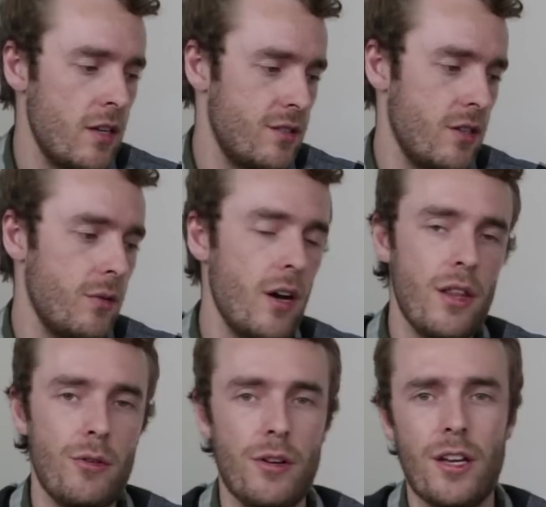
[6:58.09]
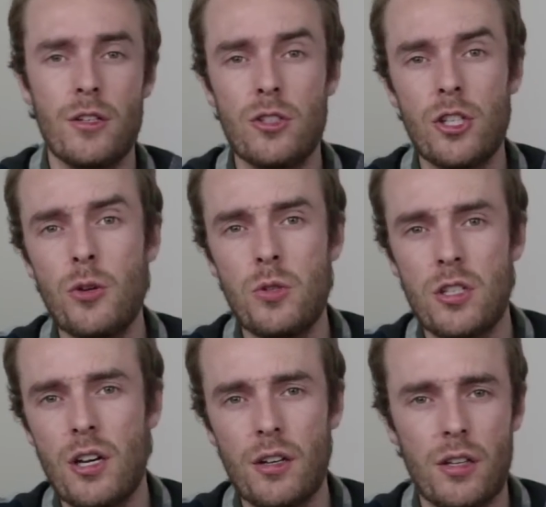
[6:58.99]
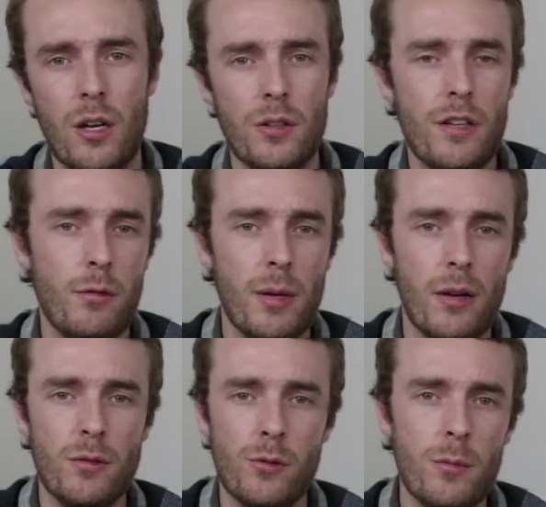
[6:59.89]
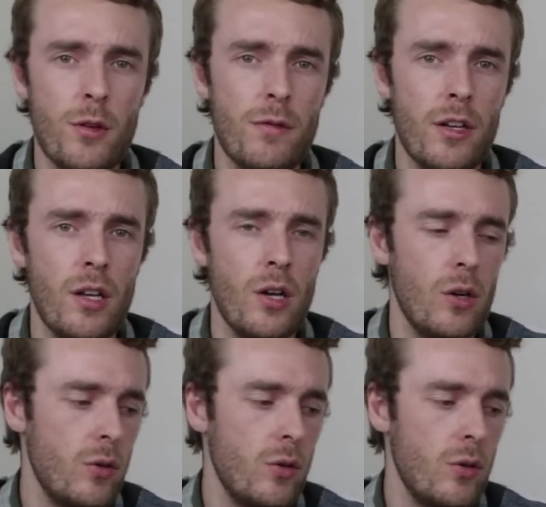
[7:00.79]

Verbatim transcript: So either it'll get so stuck that I'll never be able to remove it,